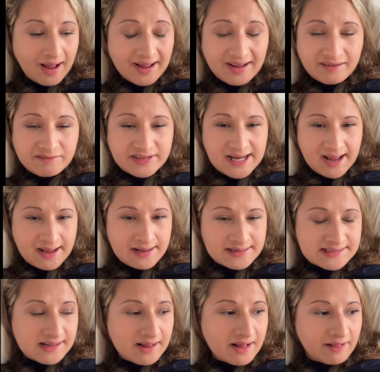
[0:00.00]
I have
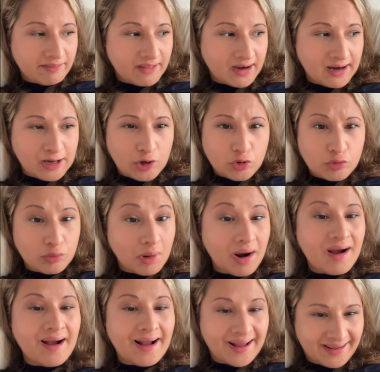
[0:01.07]
days that I
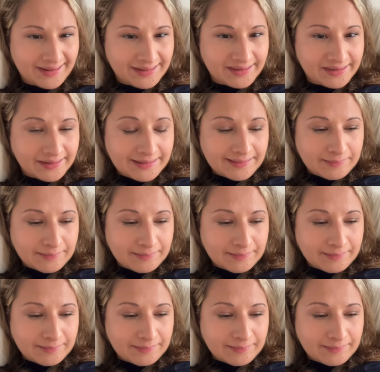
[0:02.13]
cry